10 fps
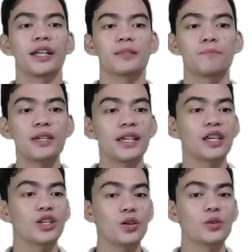is
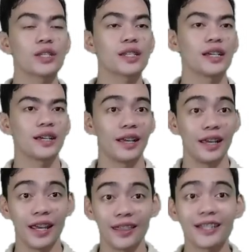being used
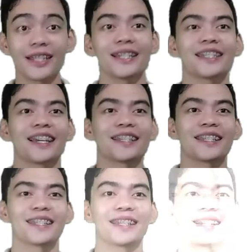in the
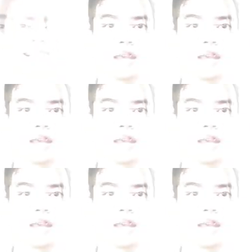sentence.